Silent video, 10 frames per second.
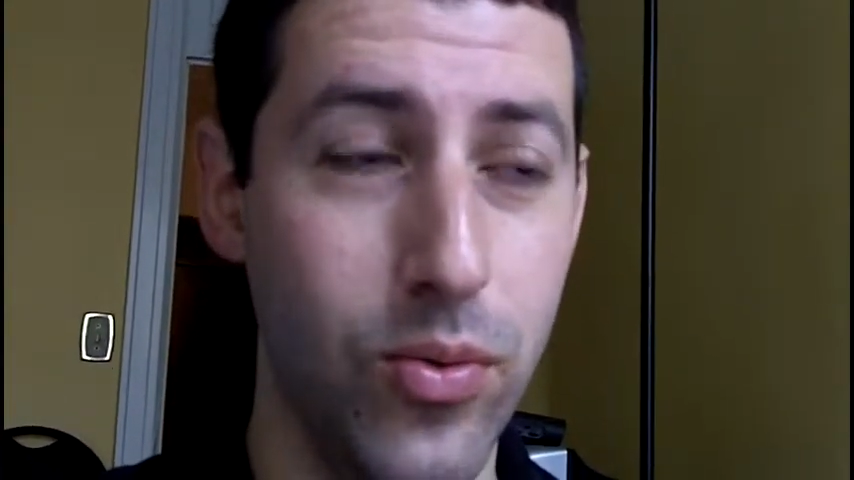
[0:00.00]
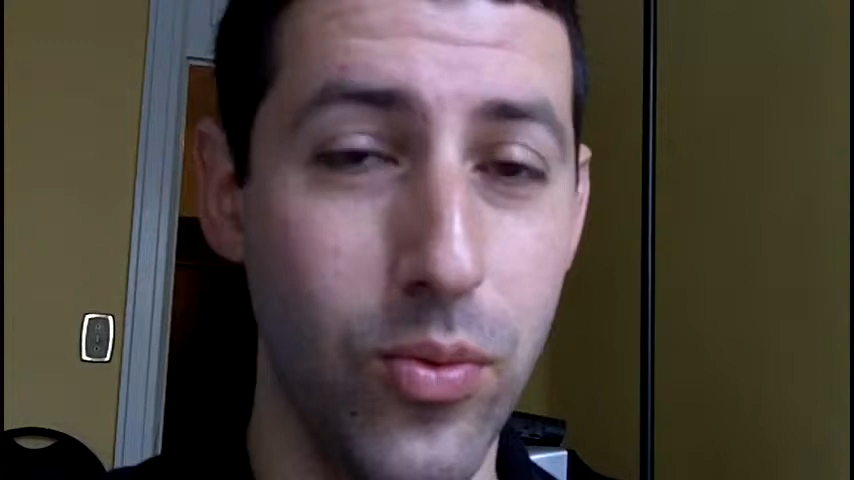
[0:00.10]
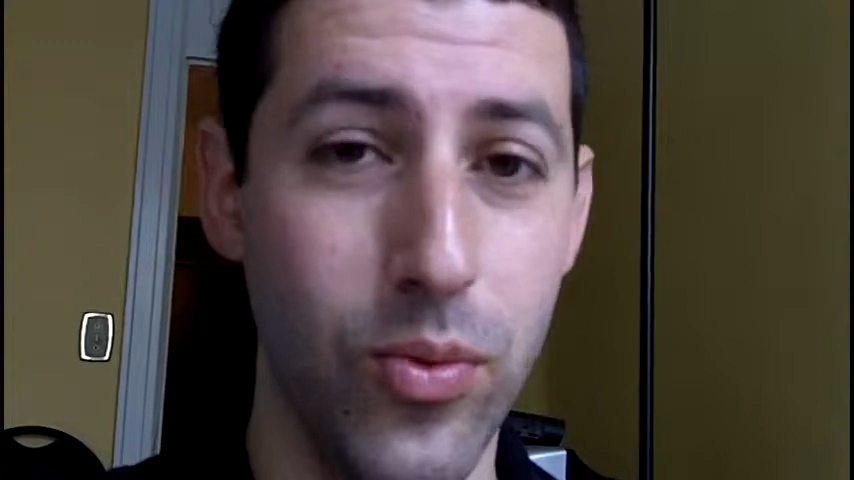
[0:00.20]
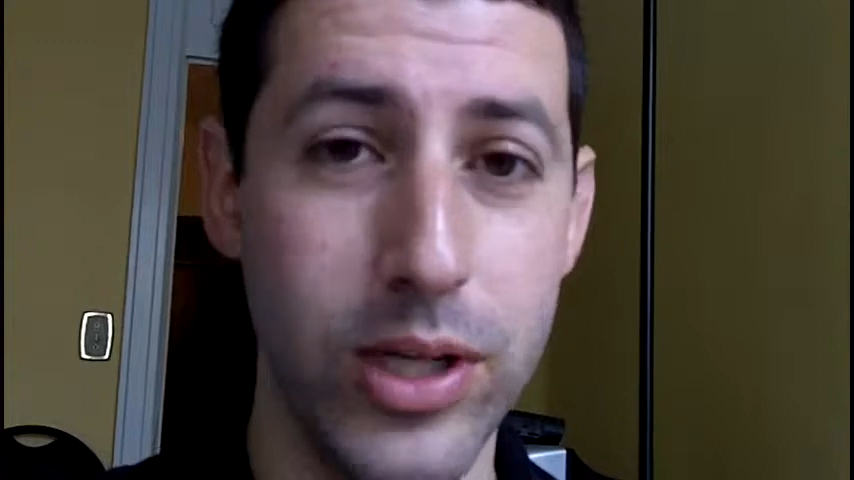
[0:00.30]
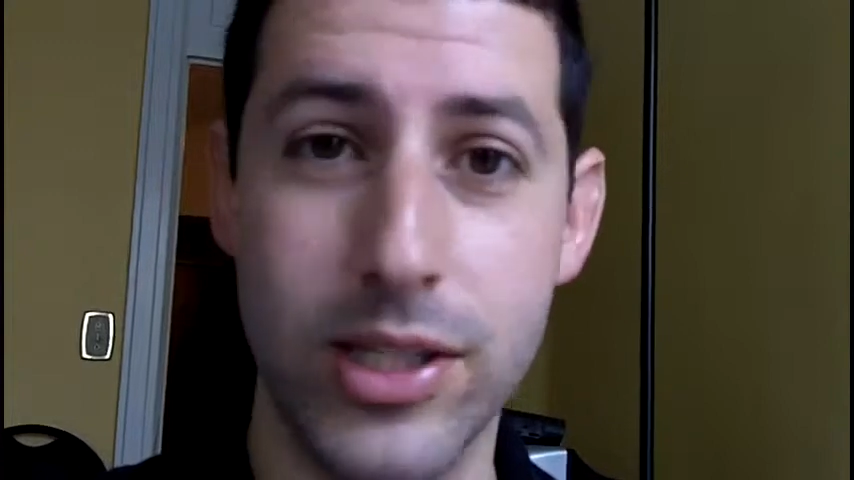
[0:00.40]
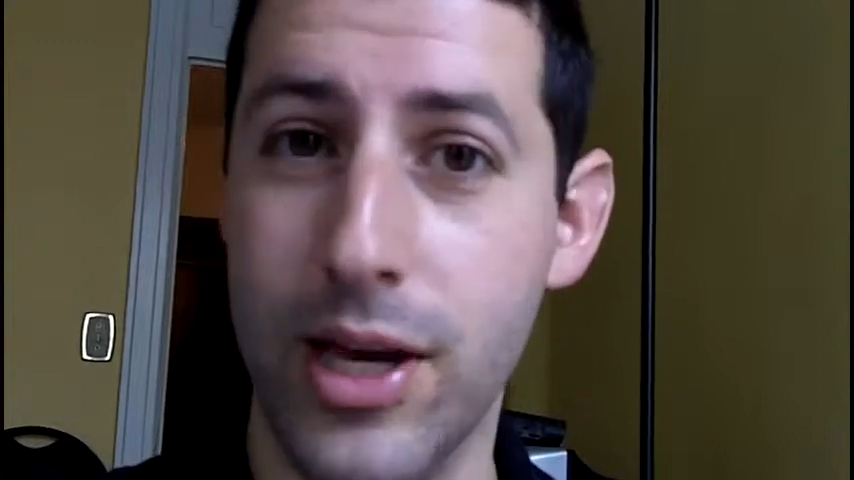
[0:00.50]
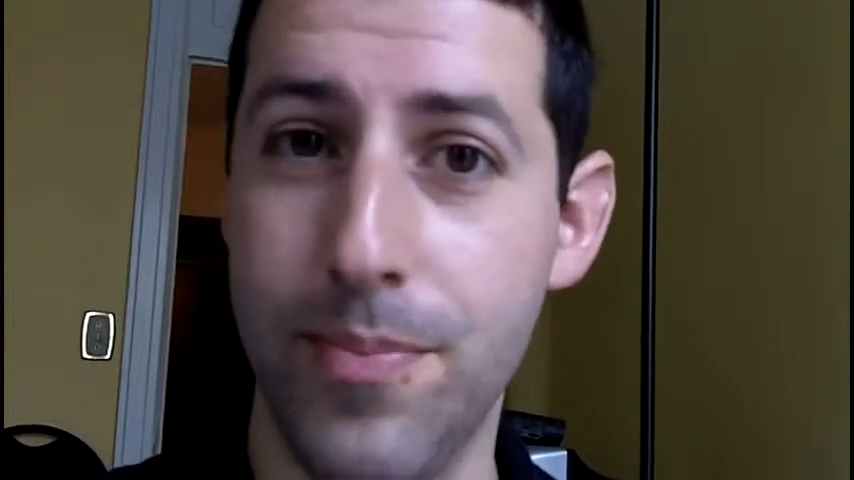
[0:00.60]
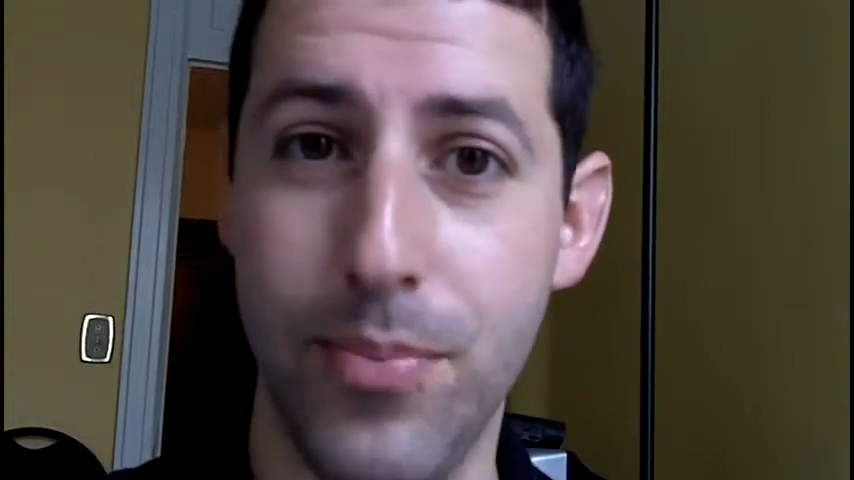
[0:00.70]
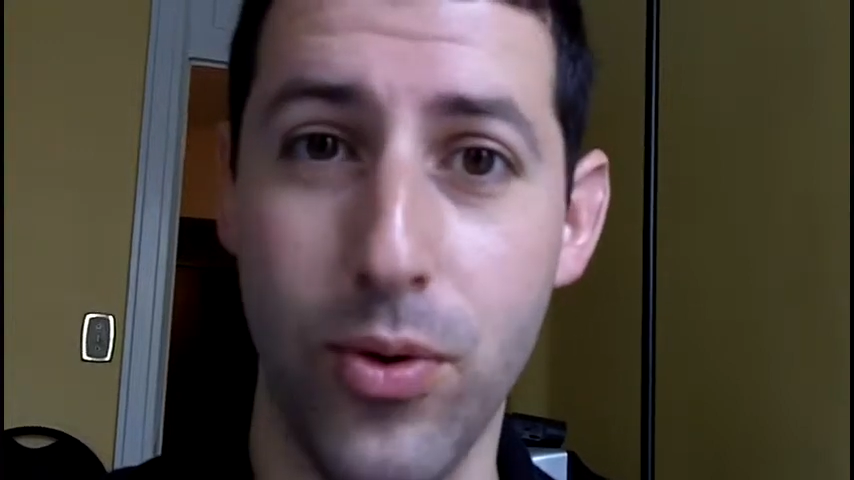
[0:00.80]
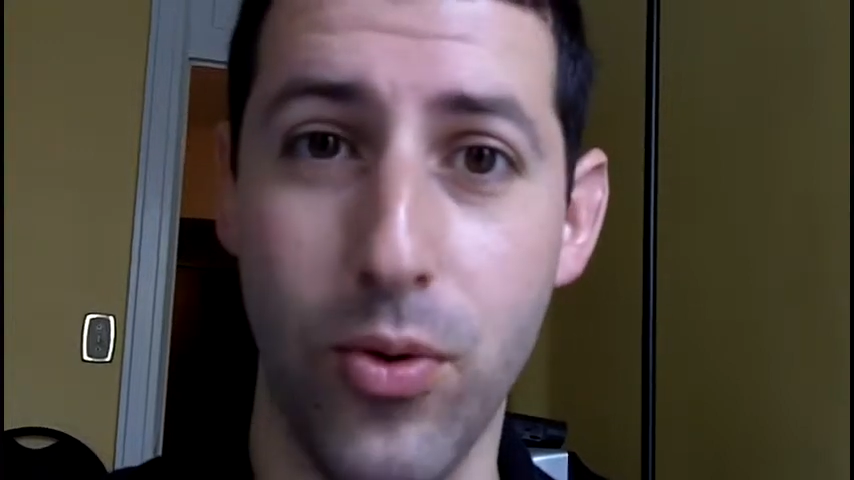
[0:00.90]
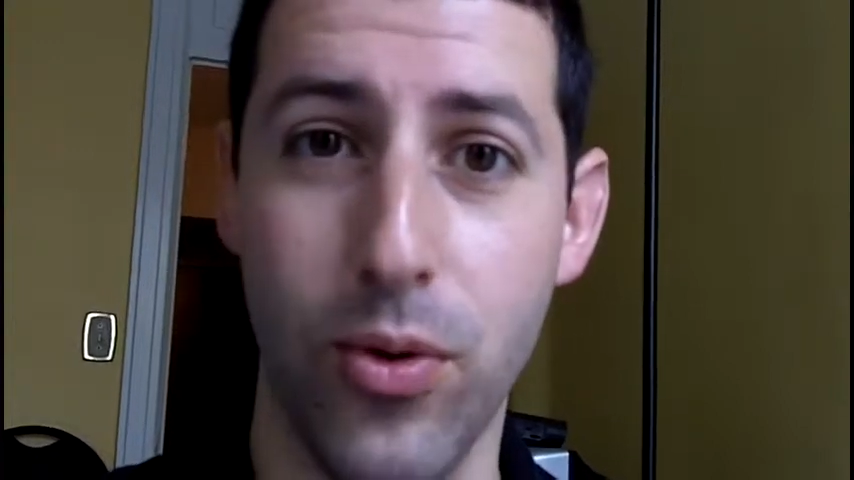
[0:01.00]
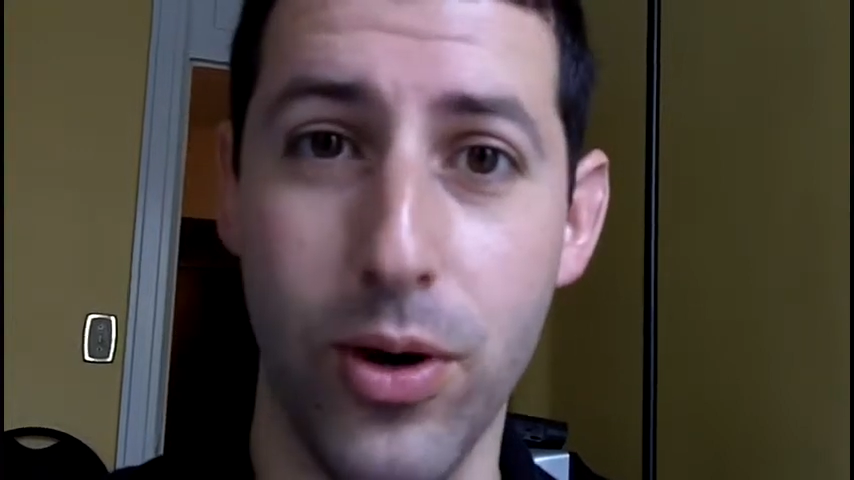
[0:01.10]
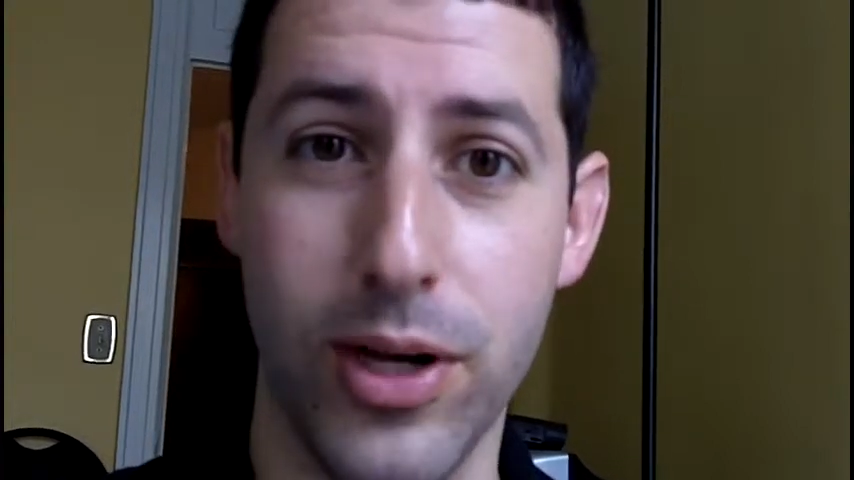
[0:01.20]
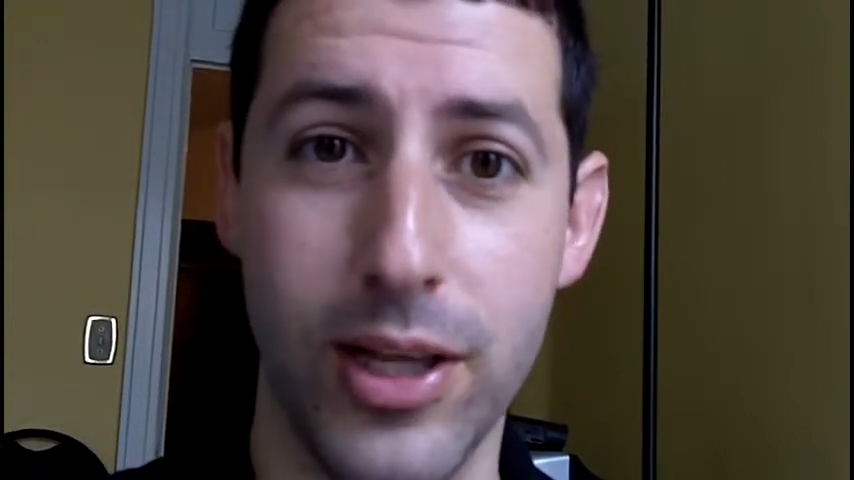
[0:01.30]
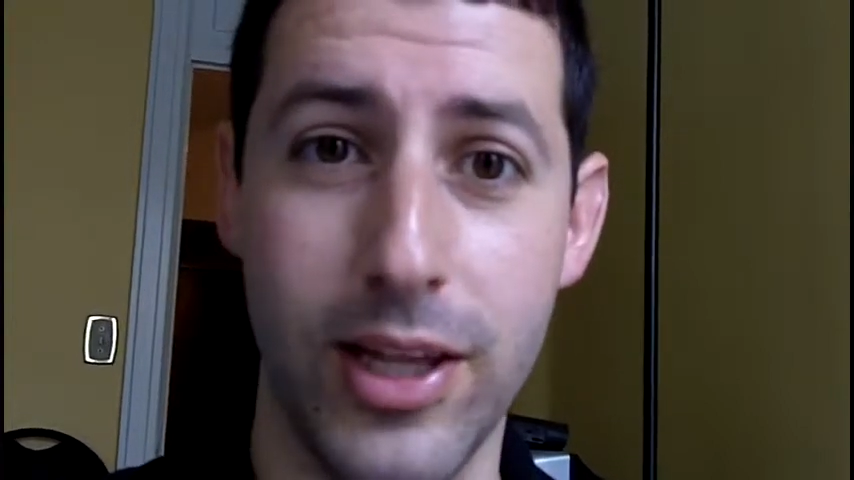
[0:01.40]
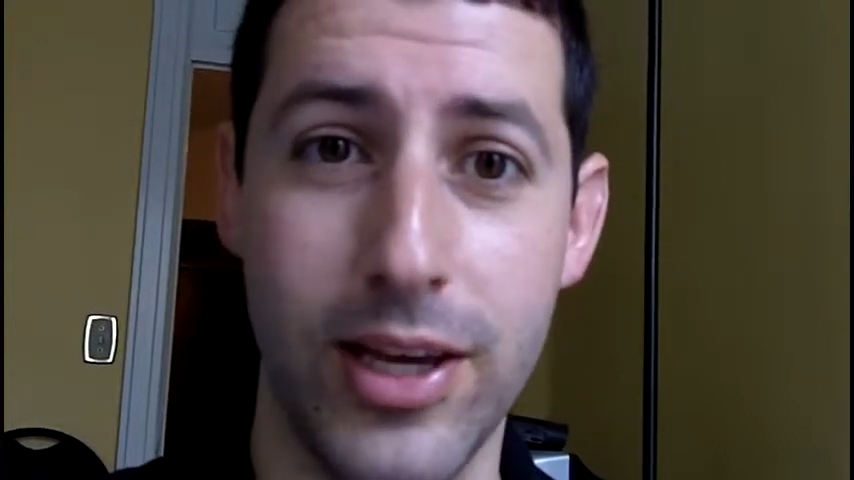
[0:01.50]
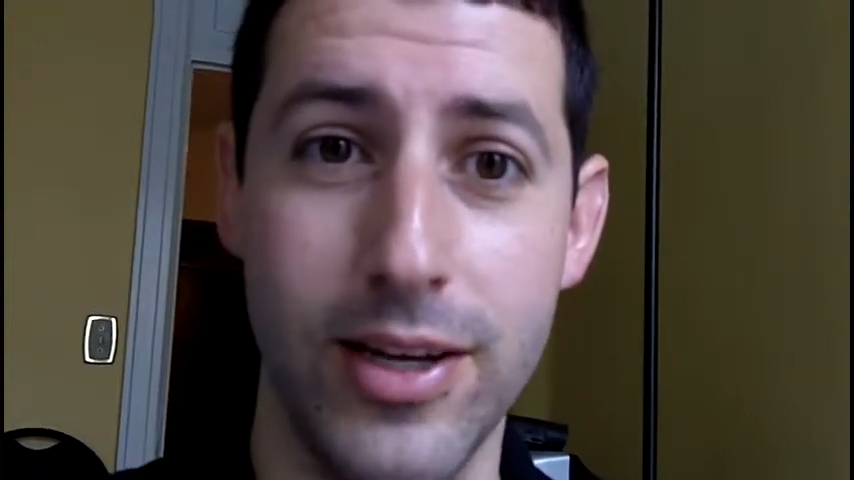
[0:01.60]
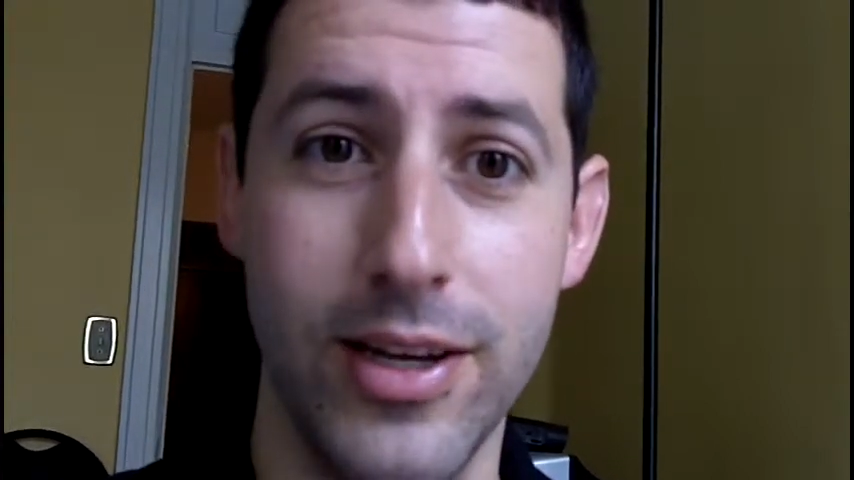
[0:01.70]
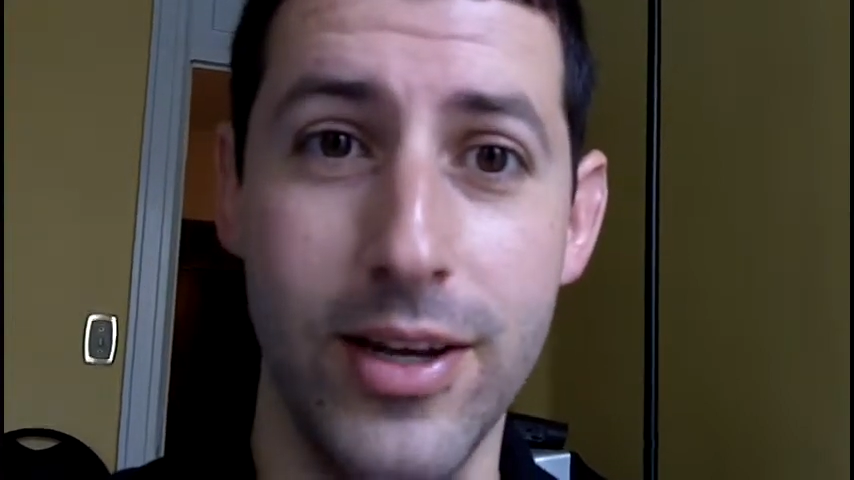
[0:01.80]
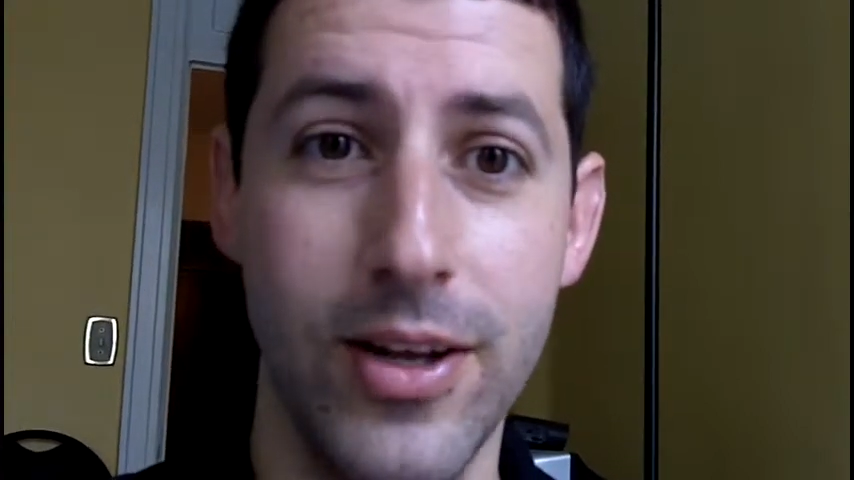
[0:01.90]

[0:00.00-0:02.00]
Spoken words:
what's up, or can they